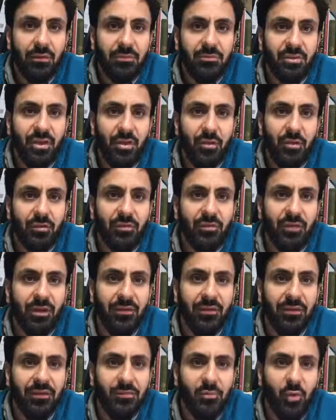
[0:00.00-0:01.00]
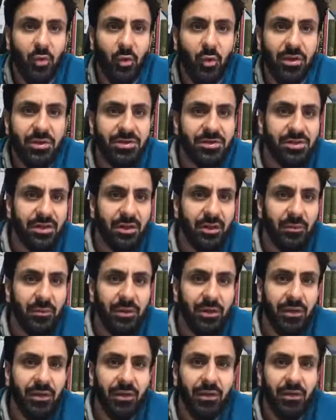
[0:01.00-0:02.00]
trying to look for, I think more questions are coming.